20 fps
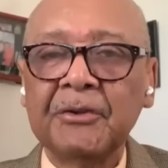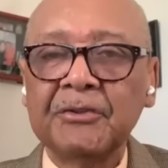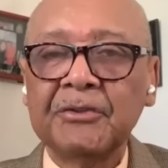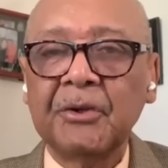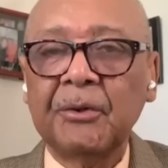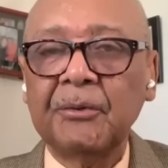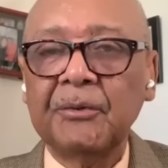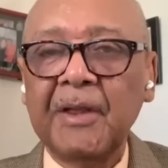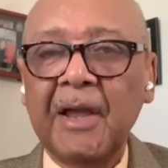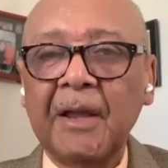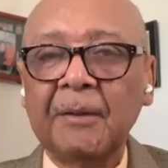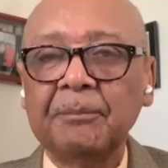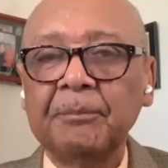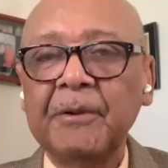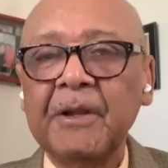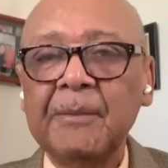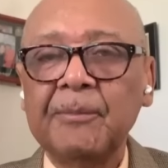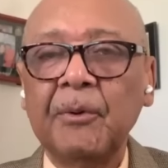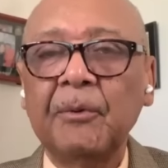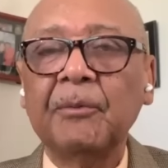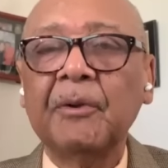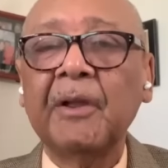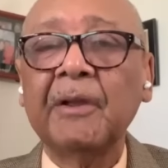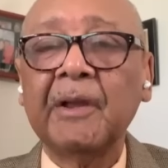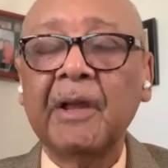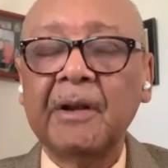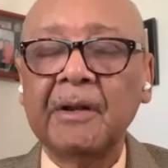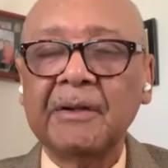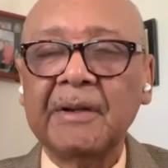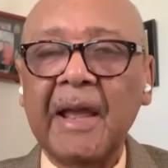so that people
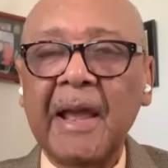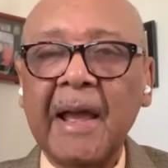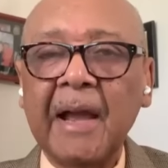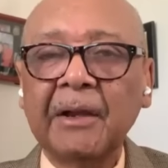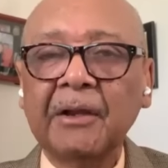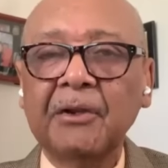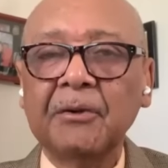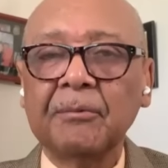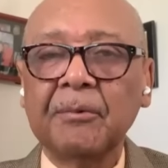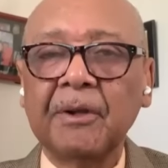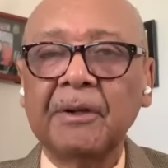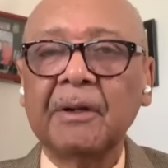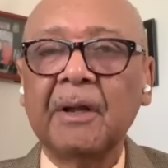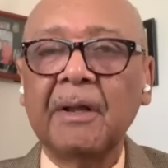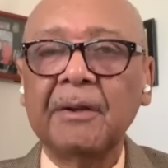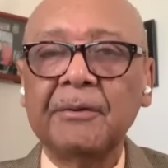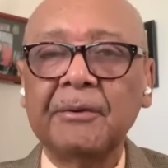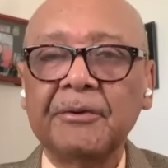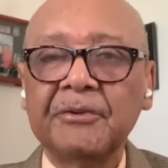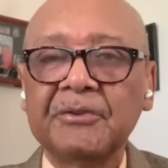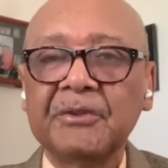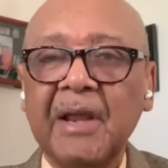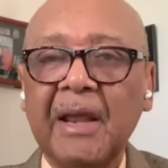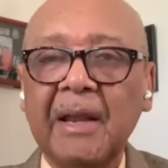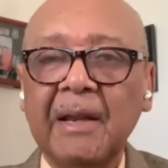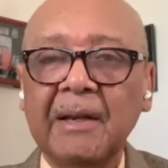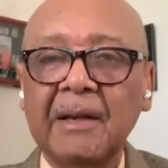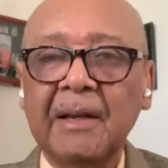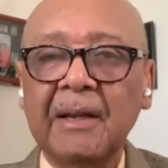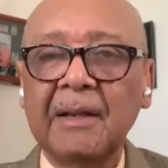could get an accurate
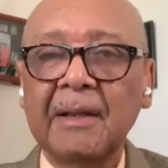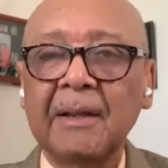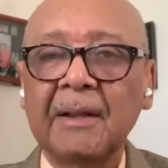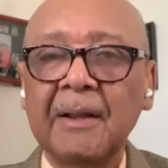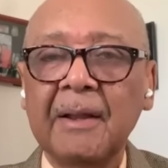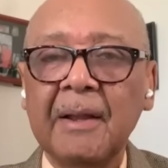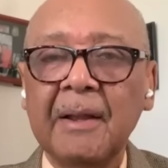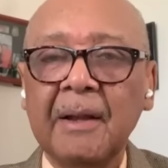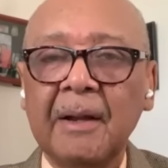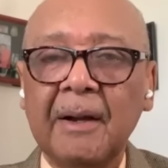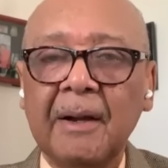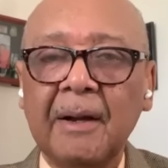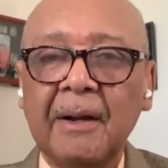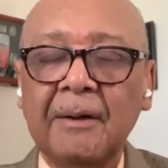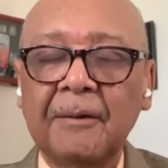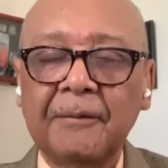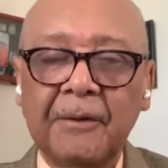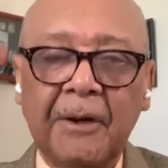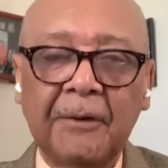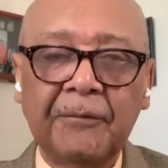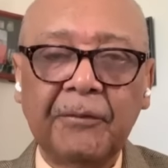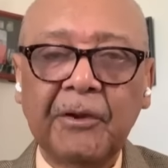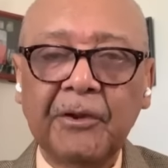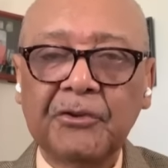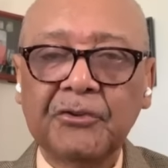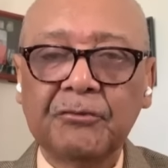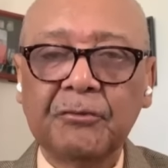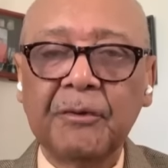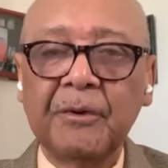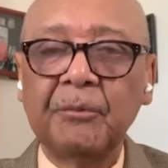understanding of
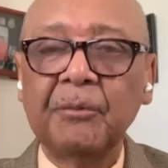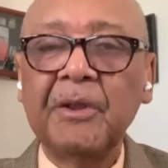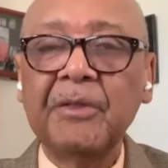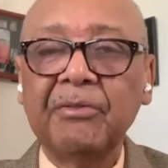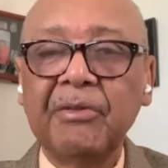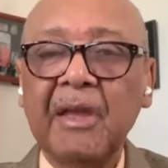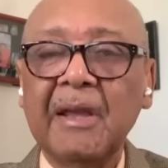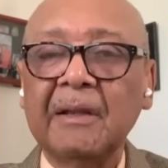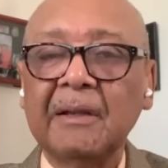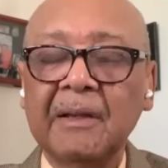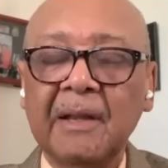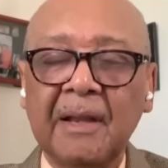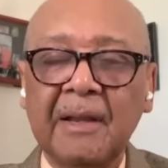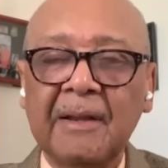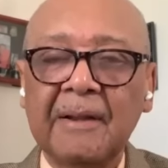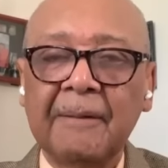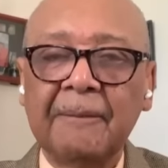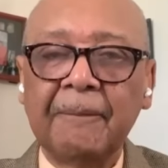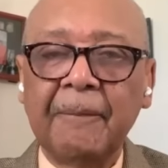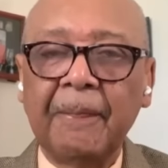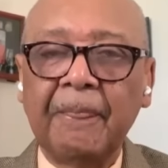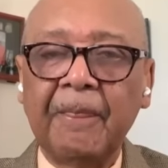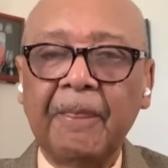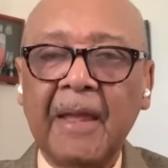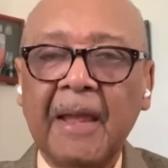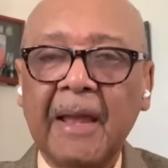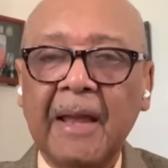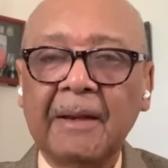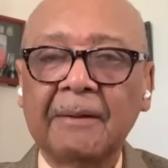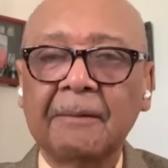history. We think
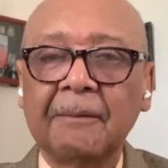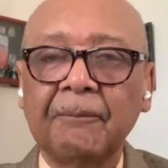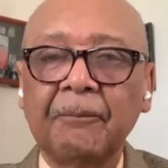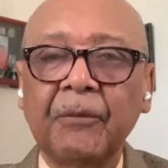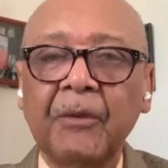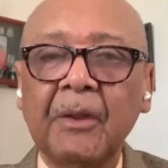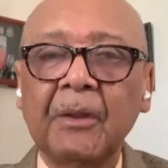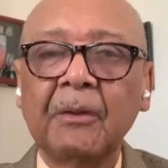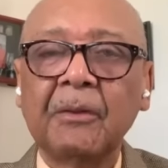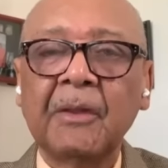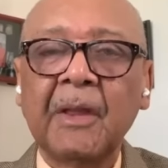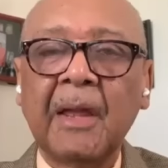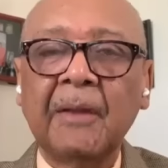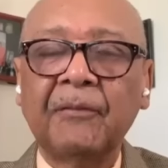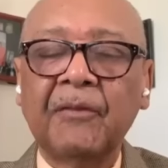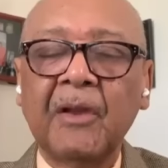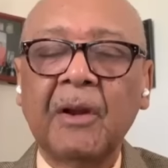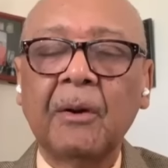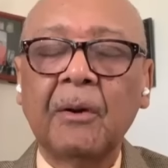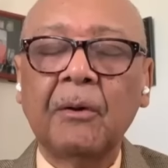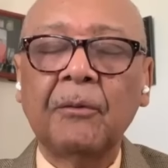that the